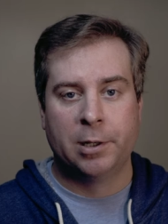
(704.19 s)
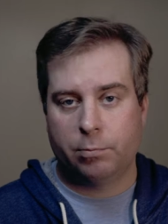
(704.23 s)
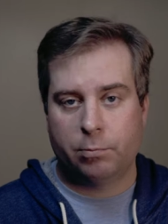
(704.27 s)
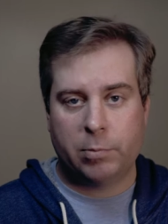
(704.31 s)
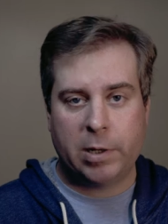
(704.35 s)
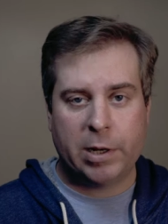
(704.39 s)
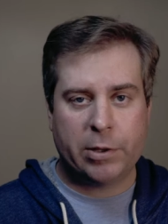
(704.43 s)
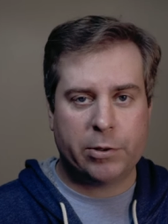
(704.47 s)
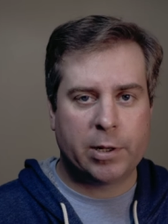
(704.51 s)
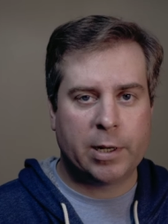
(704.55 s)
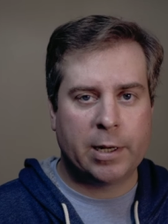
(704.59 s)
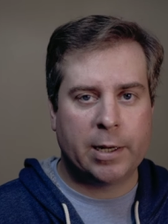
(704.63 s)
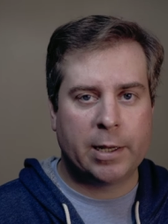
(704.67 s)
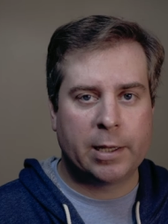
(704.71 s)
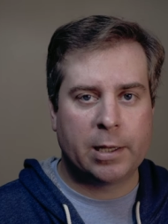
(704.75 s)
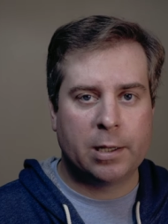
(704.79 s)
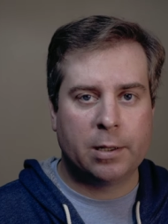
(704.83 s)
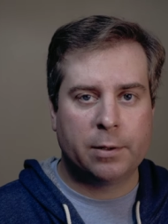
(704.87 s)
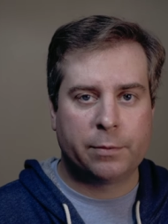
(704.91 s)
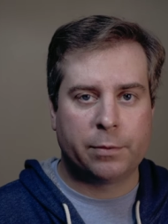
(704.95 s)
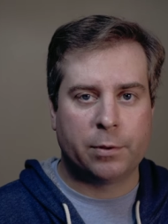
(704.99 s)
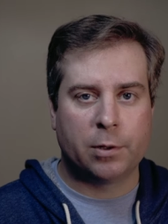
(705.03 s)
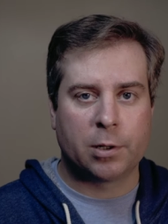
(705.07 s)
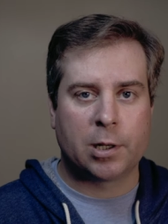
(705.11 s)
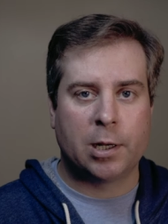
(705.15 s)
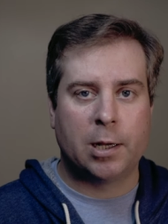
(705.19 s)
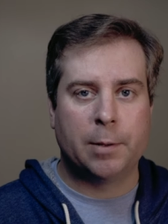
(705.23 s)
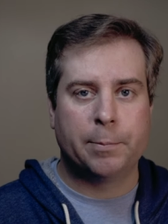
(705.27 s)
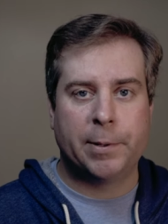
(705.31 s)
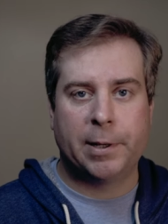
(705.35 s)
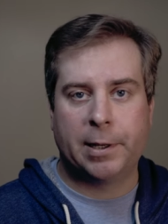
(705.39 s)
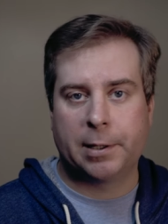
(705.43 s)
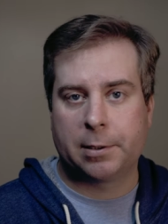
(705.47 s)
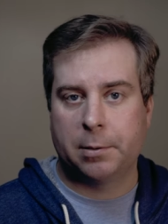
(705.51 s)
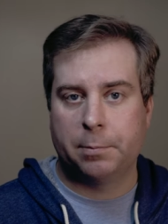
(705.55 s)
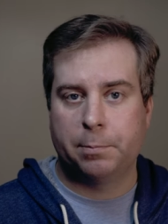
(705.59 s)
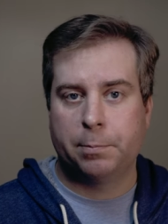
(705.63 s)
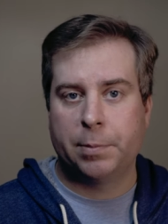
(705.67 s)
Rather high end for a
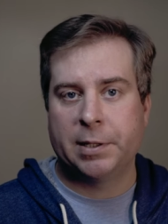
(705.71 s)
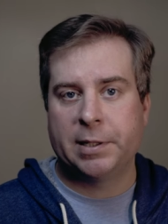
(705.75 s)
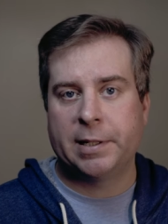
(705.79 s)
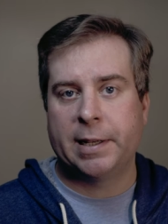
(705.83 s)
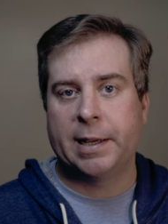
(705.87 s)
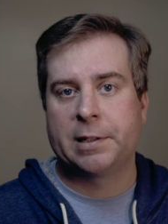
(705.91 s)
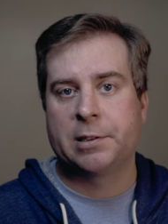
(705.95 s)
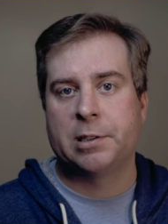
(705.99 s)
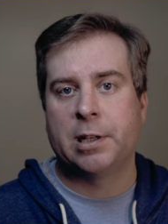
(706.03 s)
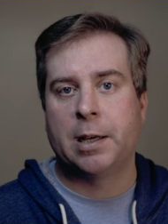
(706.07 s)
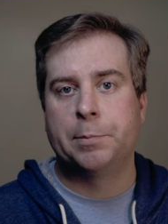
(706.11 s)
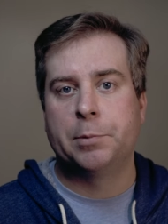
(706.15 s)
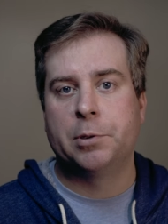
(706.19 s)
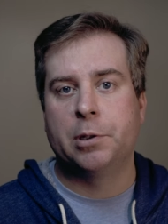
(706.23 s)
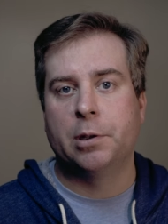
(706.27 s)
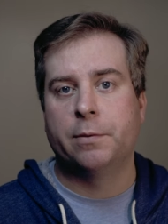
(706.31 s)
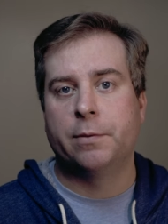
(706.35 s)
compact Pentax Optio